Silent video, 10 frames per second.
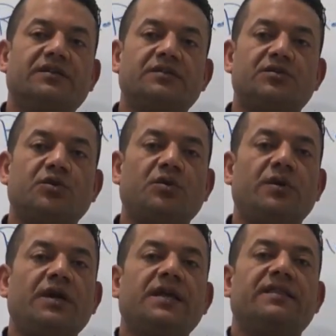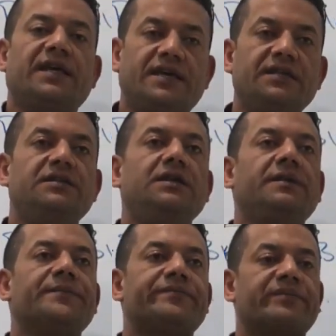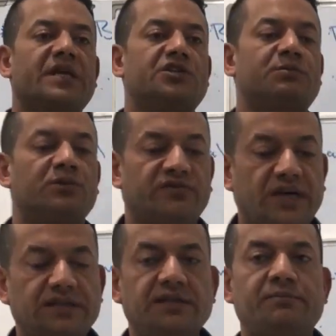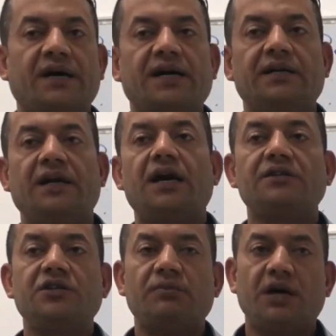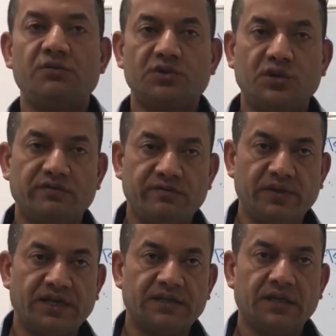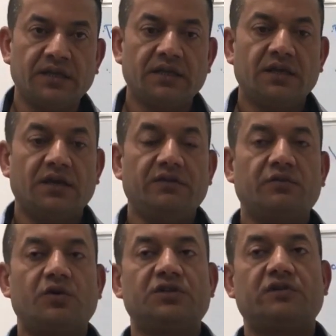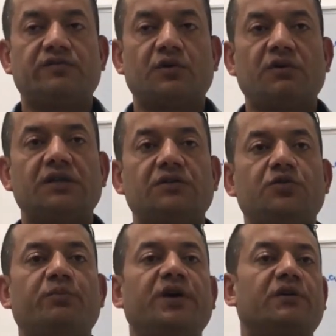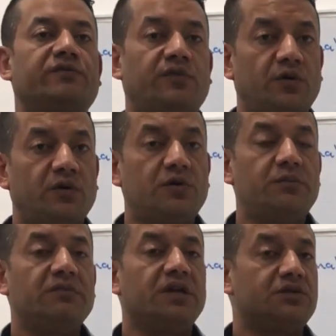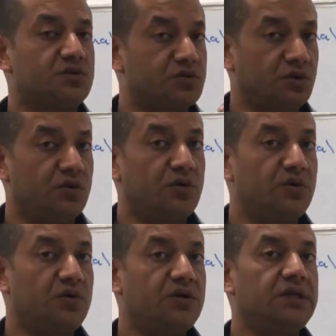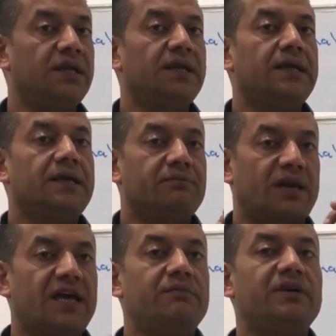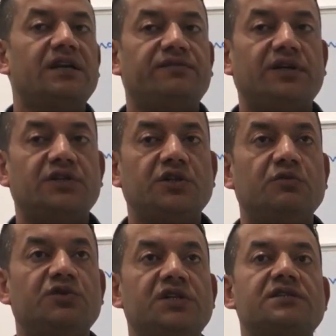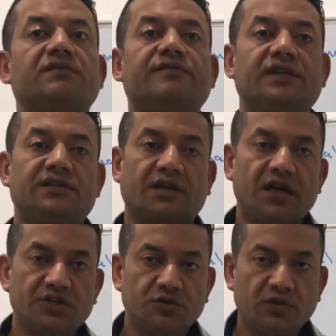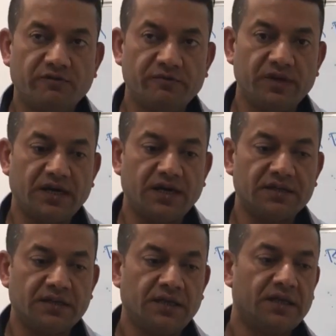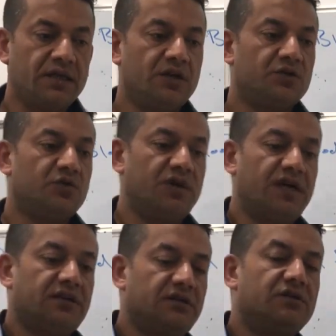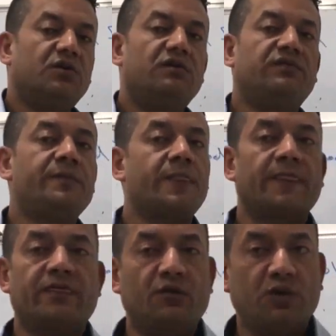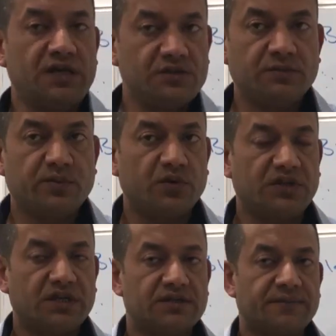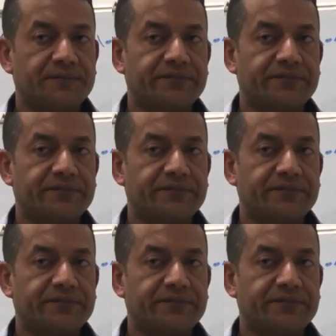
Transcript: So the kidney is provided by large amount of blood in order for what? To perform its own primary function, which is filtration of blood, to get rid of the waste products